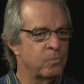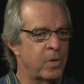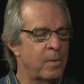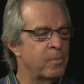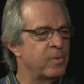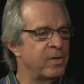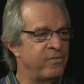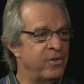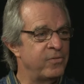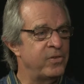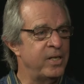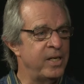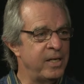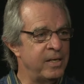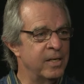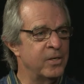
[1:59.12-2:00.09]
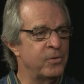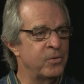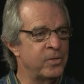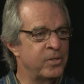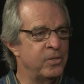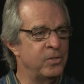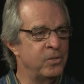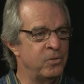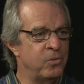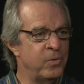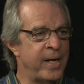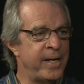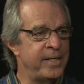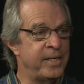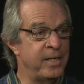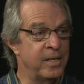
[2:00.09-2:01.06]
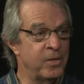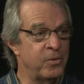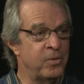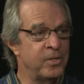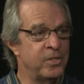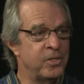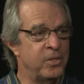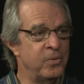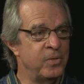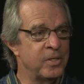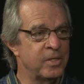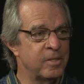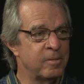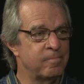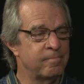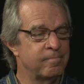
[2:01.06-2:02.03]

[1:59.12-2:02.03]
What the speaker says: probably 1,500 to 1,800 students.